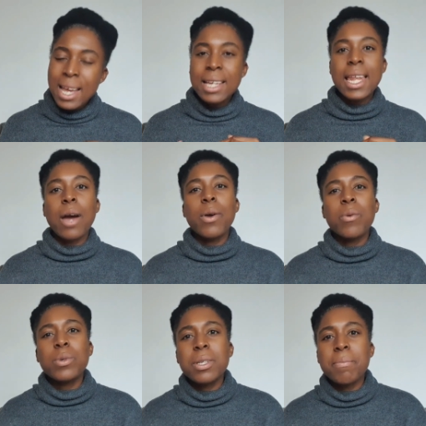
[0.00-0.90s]
Now, it
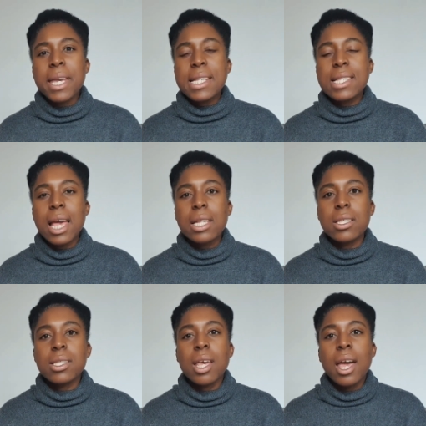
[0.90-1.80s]
wouldn't make
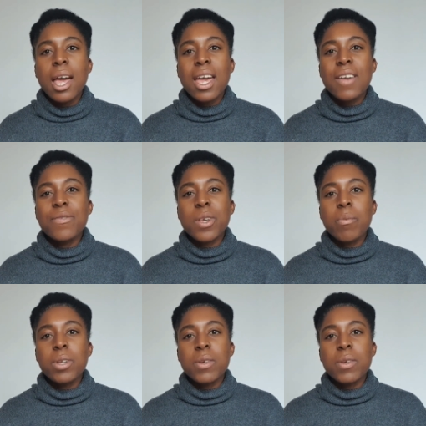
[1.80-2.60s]
sense if somebody